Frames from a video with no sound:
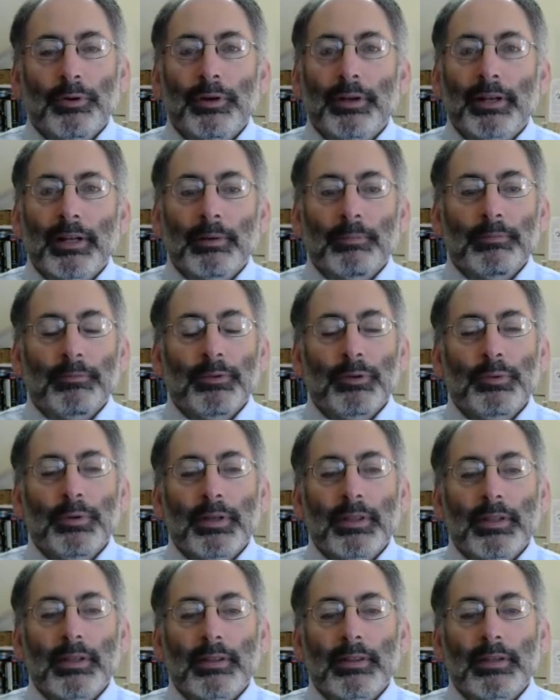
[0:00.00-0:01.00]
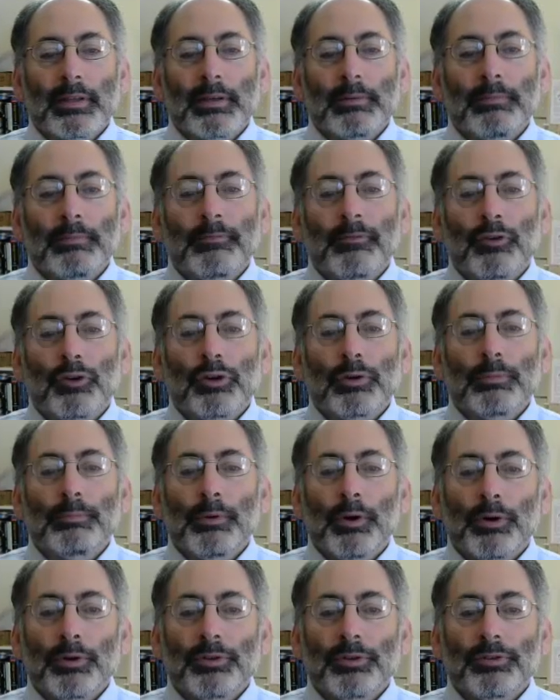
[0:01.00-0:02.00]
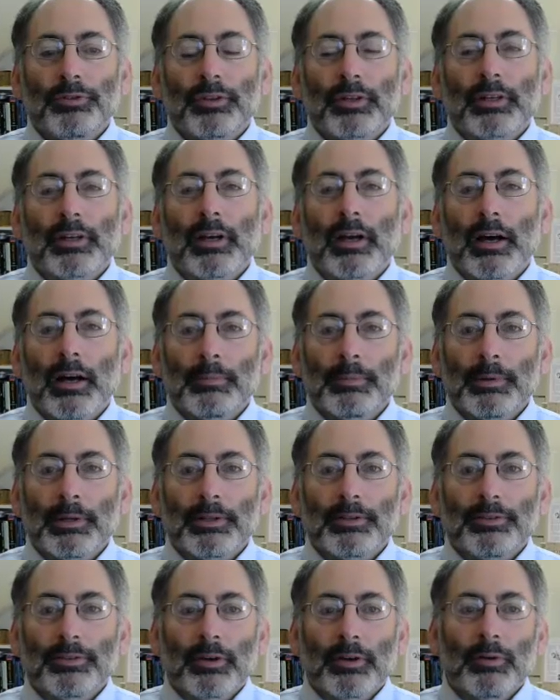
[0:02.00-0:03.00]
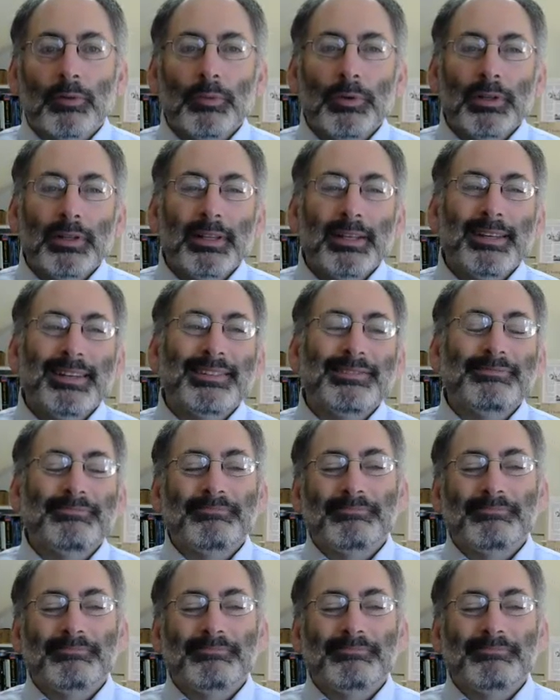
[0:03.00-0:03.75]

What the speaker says: and I'm viewing that the forum posts and comments are really,